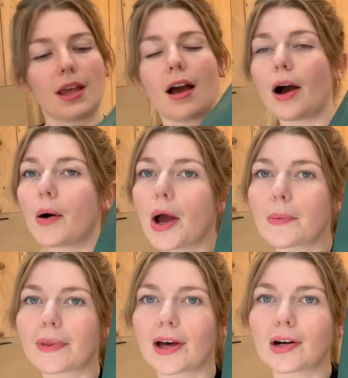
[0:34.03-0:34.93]
I'll
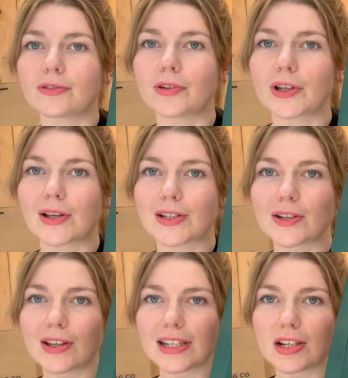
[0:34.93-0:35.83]
open that up for you. So you've
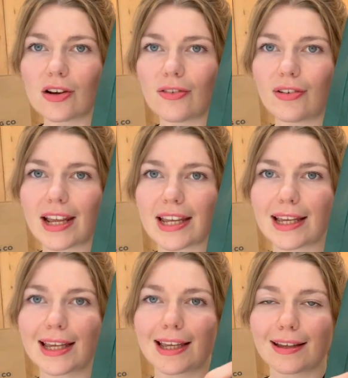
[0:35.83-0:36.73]
got this lovely
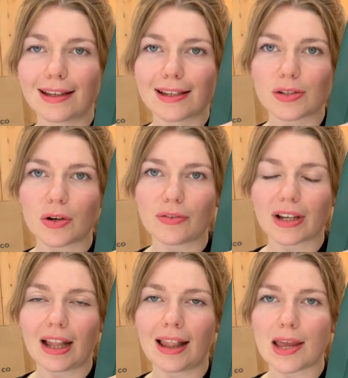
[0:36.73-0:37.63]
sort of
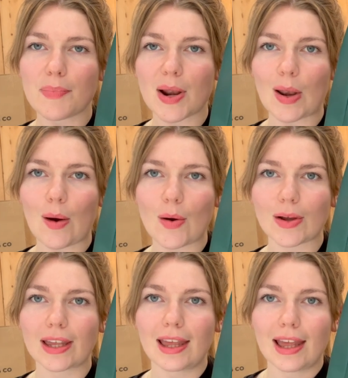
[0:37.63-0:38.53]
clip lock,
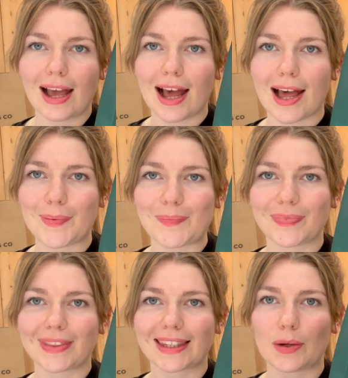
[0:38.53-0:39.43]
um,
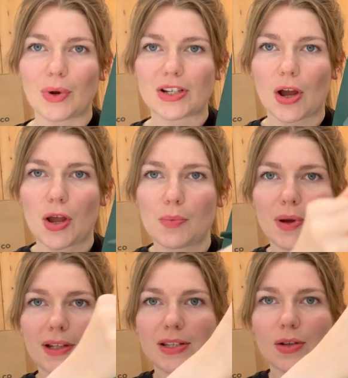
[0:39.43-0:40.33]
which
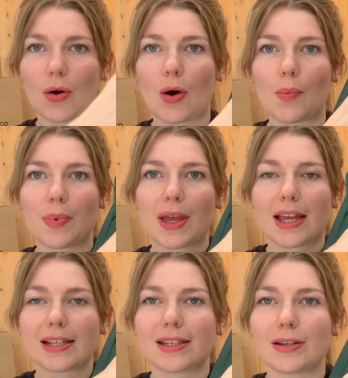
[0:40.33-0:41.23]
opens up
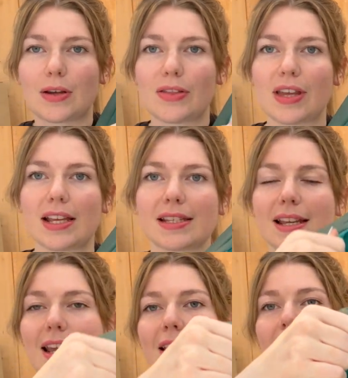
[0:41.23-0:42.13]
to this
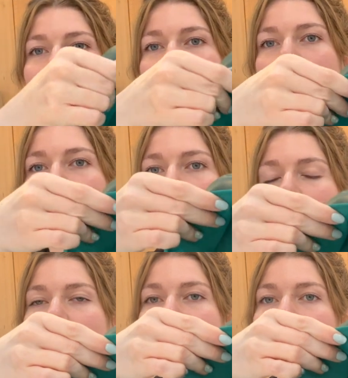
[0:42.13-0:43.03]
interior
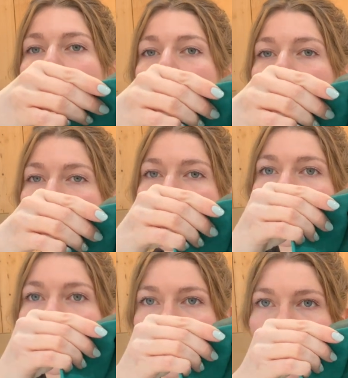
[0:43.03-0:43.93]
pocket. Now look at the
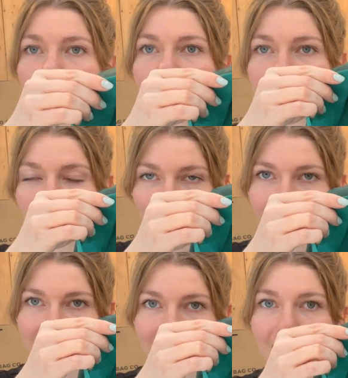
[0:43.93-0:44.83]
colour of that
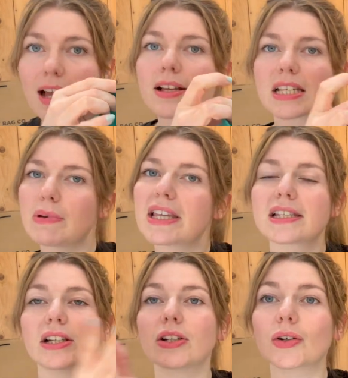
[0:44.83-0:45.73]
suede.
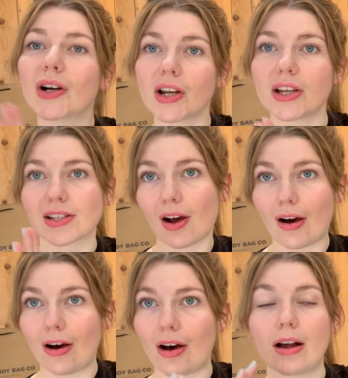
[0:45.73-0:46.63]
Smythson colours
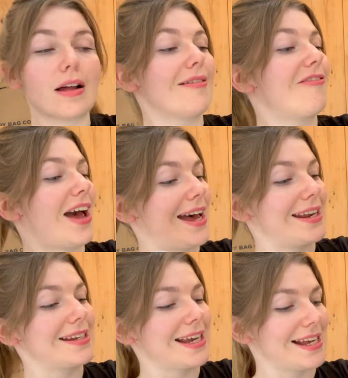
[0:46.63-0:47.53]
are
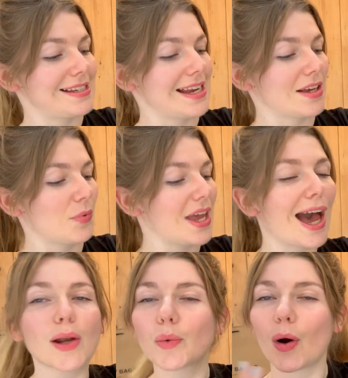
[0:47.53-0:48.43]
fantastic. We
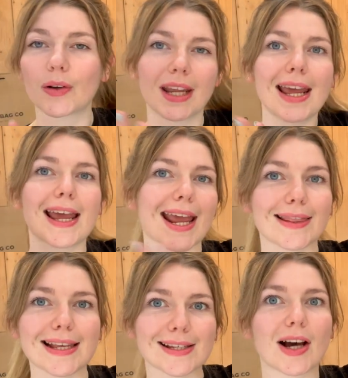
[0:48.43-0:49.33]
had one in
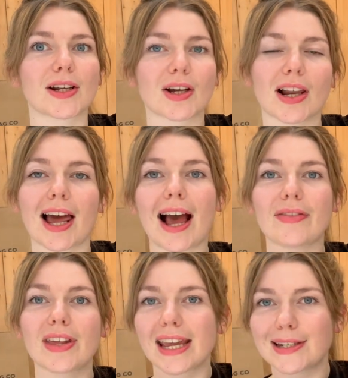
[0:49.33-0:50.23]
this kind of color and
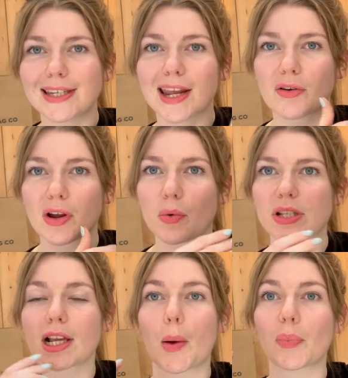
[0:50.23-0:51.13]
the interior was
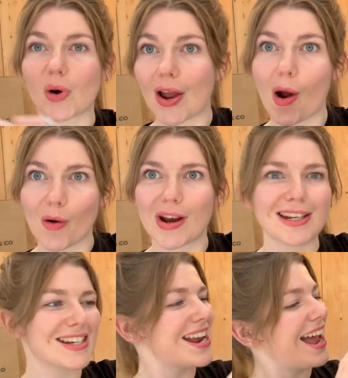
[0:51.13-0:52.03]
like a bright
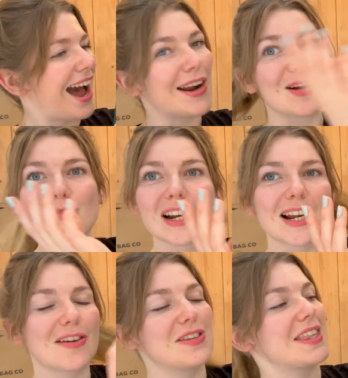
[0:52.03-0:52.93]
orange and I really
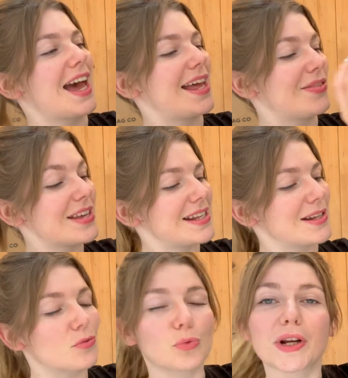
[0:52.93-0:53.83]
loved that. And this is a
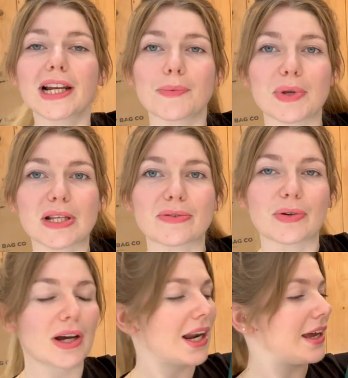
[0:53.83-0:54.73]
really beautiful
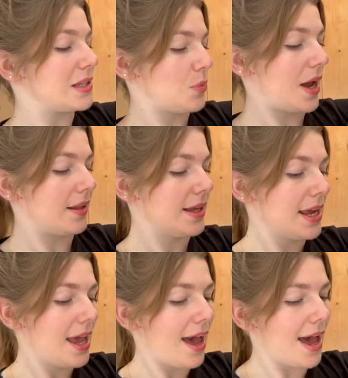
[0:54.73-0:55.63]
color as well.
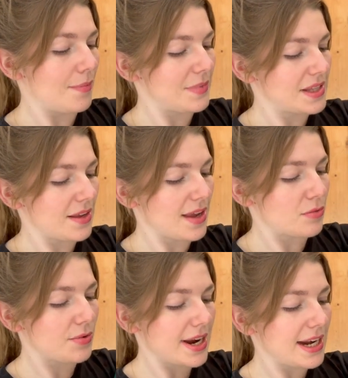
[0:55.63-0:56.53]
Um, so they
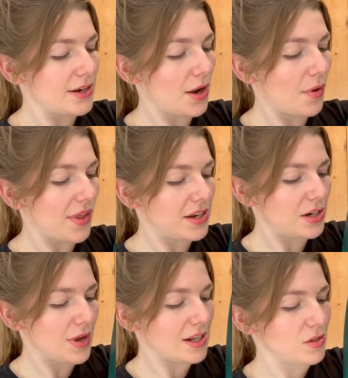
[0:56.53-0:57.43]
really know what they're
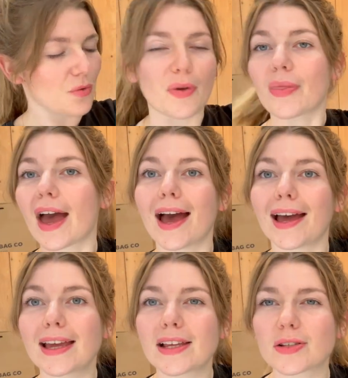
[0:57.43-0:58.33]
doing sort of with their
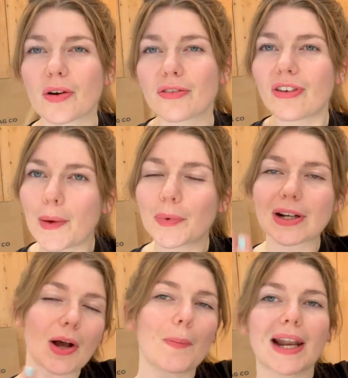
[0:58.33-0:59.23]
sort of fabric
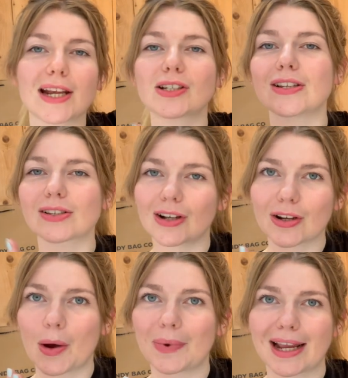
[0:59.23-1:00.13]
combinations, color
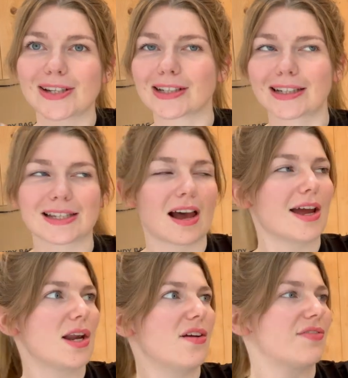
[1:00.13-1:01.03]
combinations. I
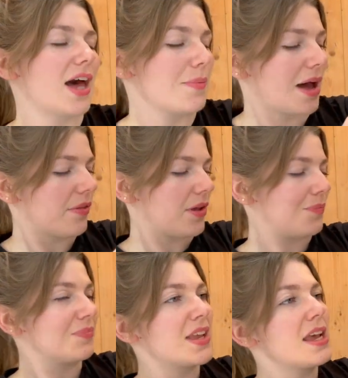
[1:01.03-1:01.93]
love that about them.
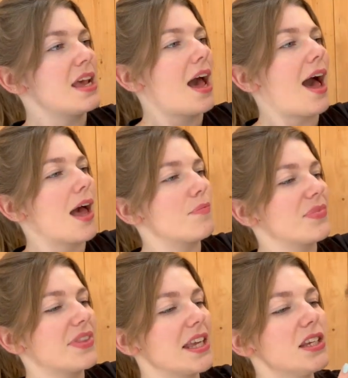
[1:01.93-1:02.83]
Um,
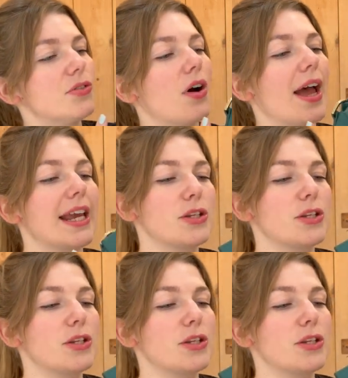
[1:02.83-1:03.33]
then you've got a